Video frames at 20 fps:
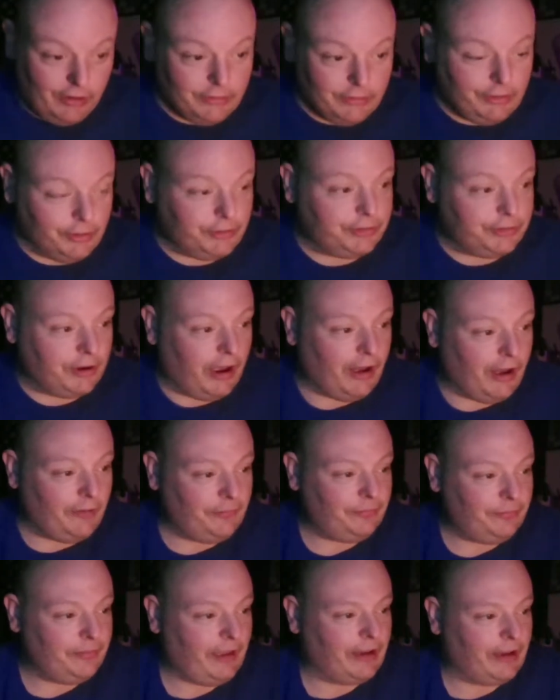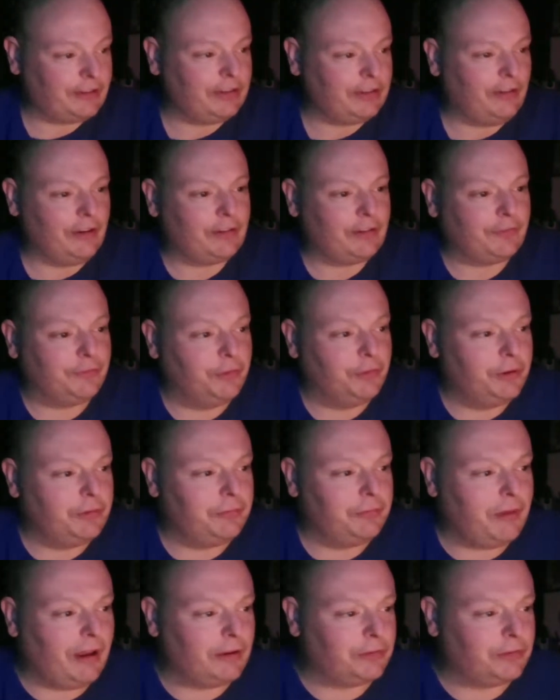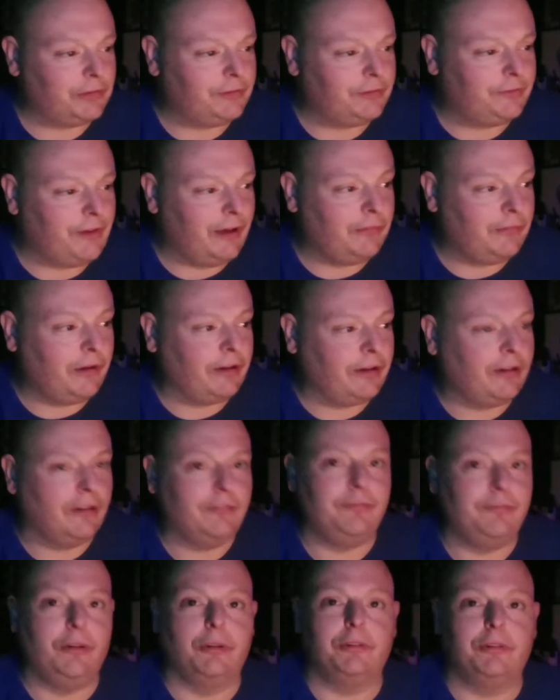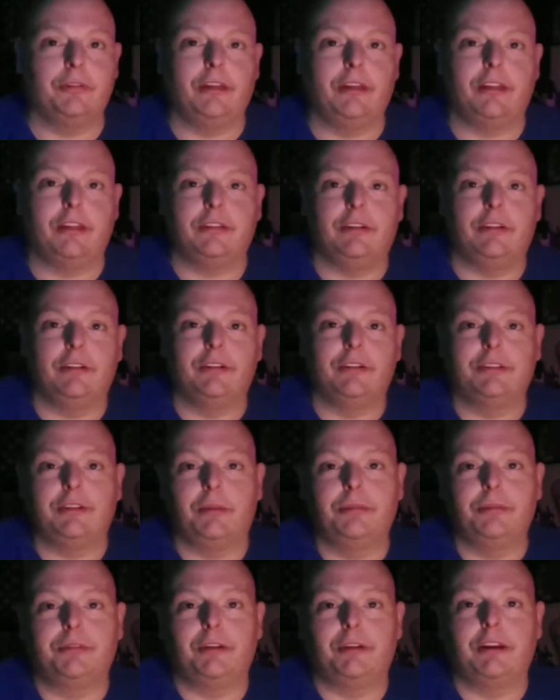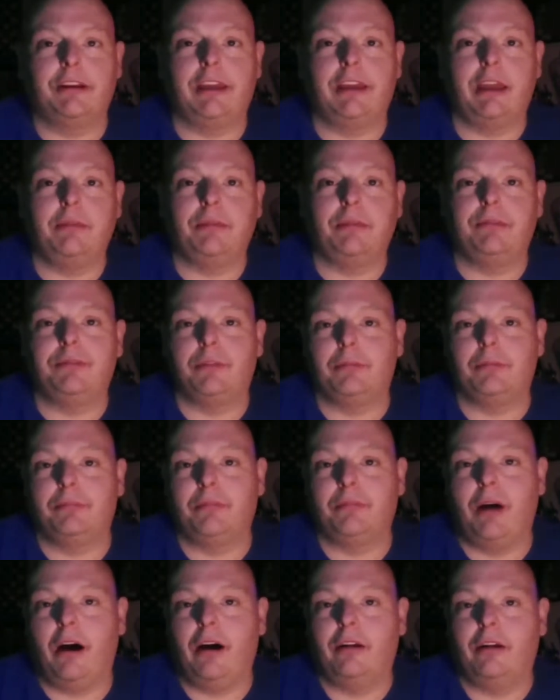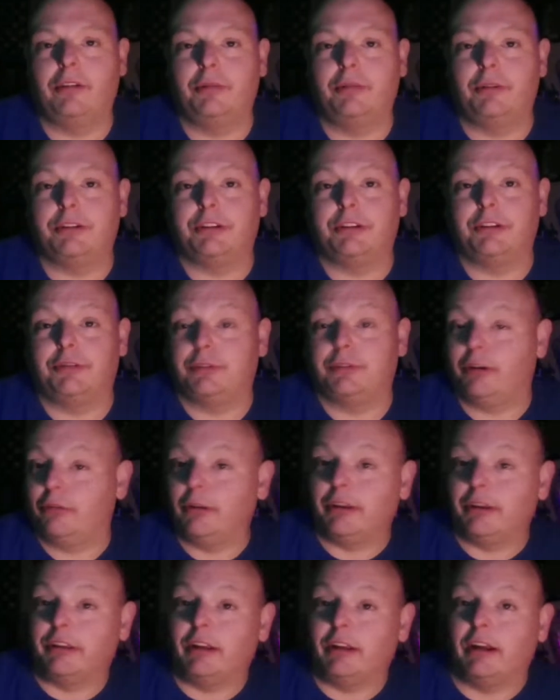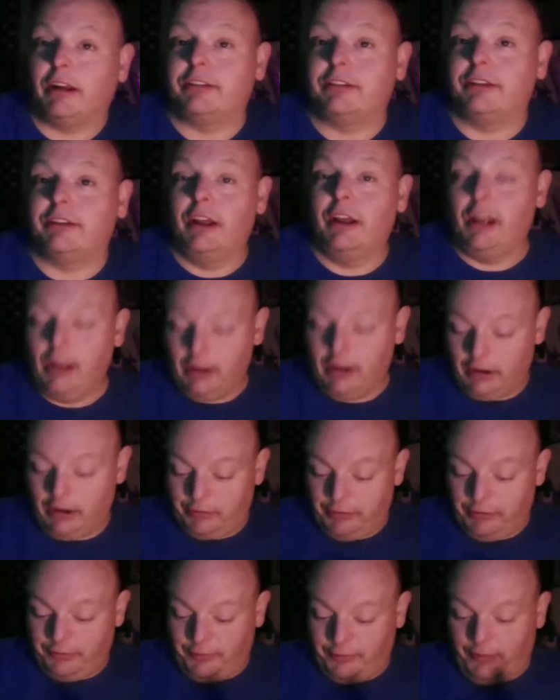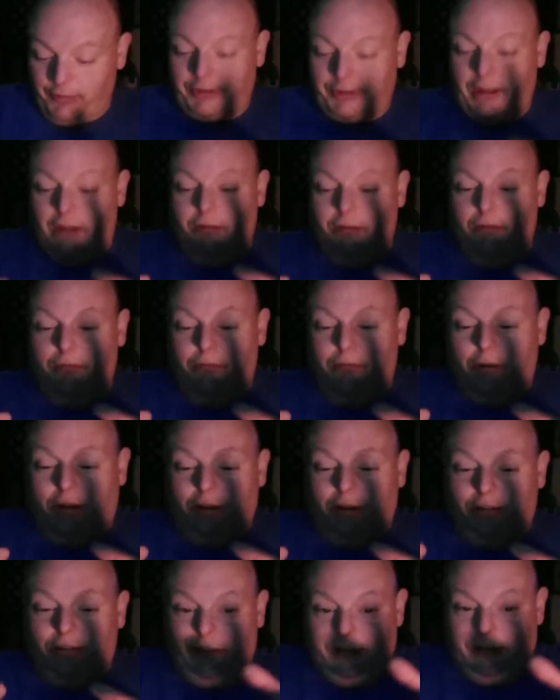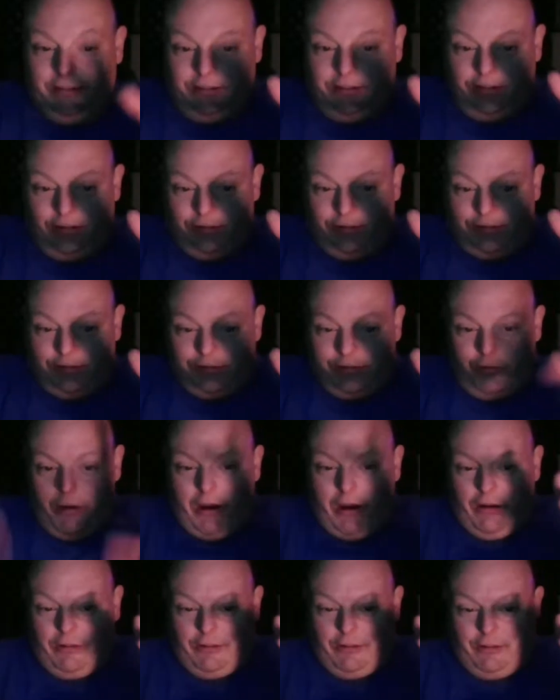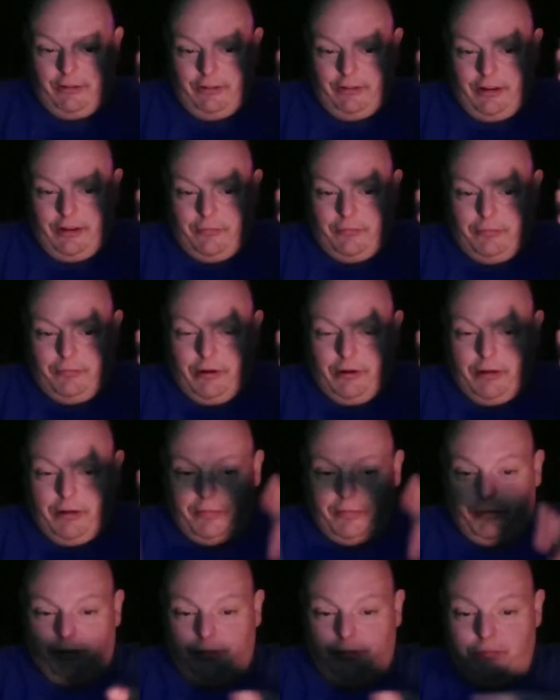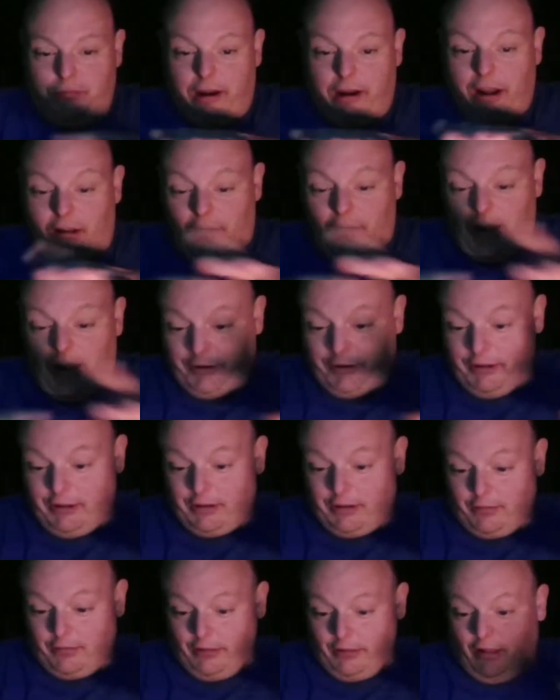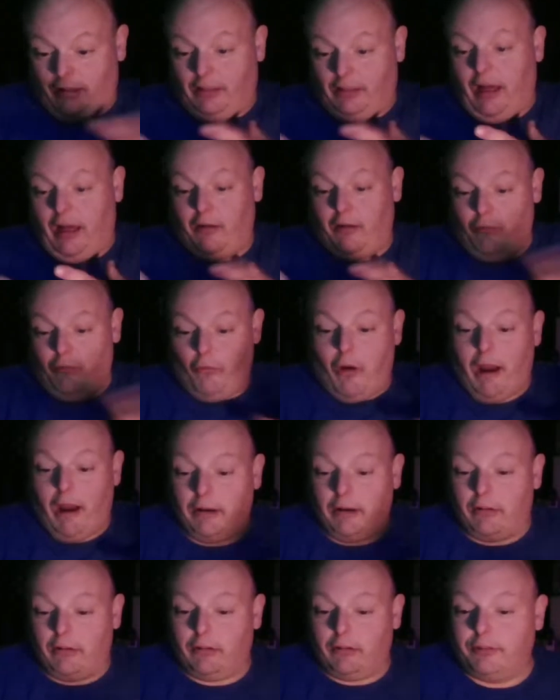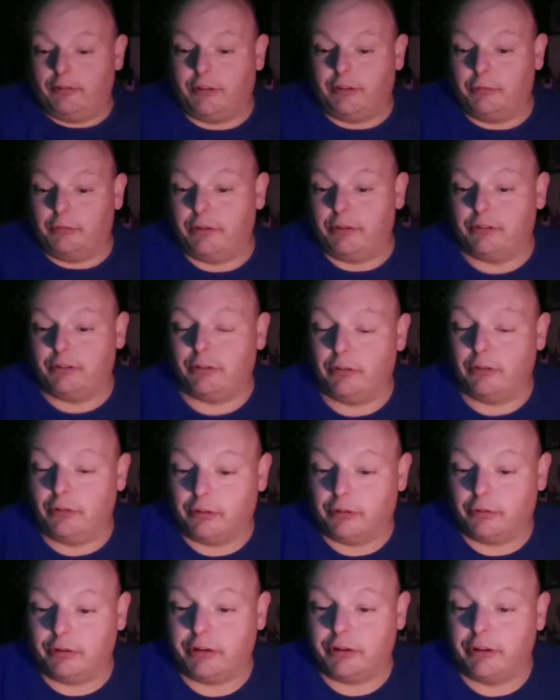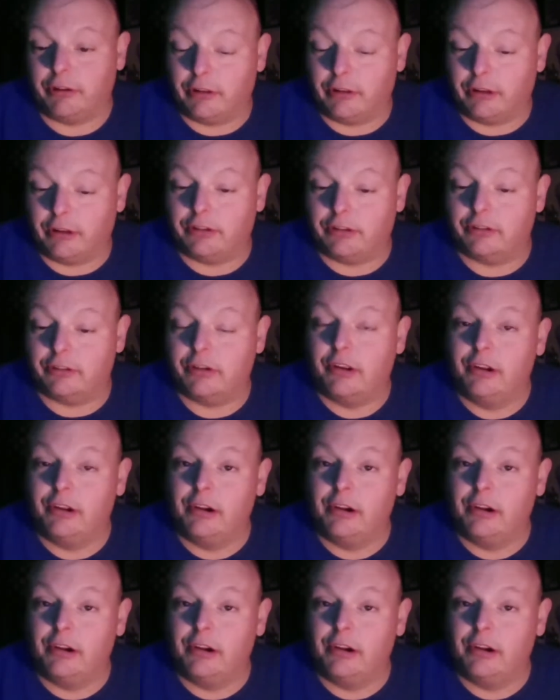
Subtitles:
Those XLS fruiting bags with the 5 micron filter that the substrate came in from Twisted Tree are really nice because when you first get them, the brick is like square. It looks like a brick, but when you spread it out, it actually gets a lot wider for some reason. So it looked really good, nice.